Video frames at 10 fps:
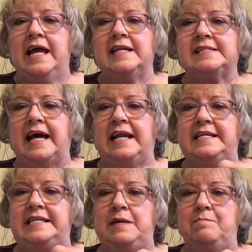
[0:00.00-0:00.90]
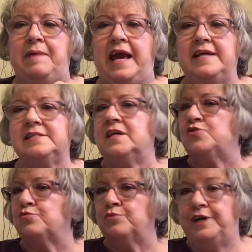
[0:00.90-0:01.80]
it's got a deep base. It's
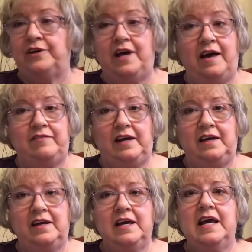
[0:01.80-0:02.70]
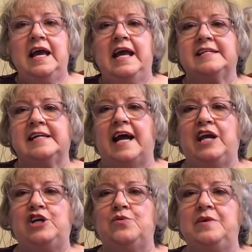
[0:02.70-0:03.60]
real heavy. It's got a
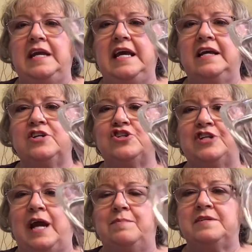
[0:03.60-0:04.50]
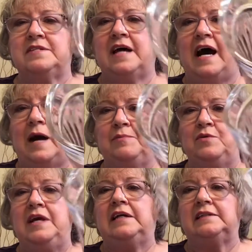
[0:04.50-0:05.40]
uniquely shaped top,
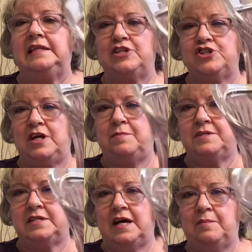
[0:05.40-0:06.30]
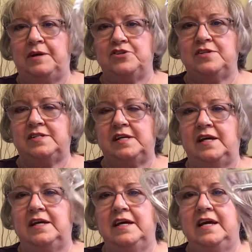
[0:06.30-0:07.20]
I should
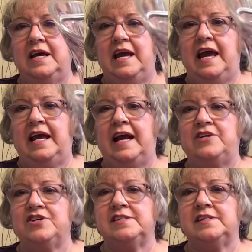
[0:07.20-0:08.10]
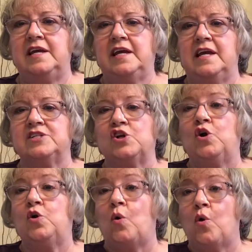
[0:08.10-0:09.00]
say. And I just think it's
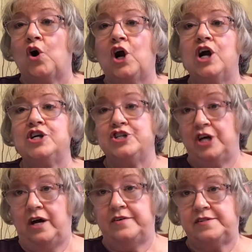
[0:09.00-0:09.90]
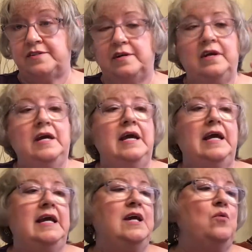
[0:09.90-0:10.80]
gorgeous.
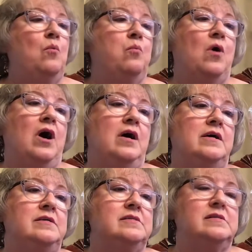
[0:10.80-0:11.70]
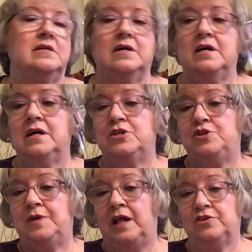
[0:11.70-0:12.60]
It was
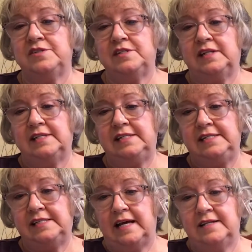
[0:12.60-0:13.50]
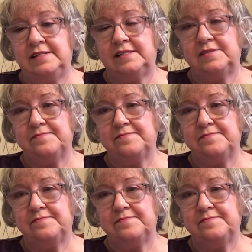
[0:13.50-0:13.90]
$2.60,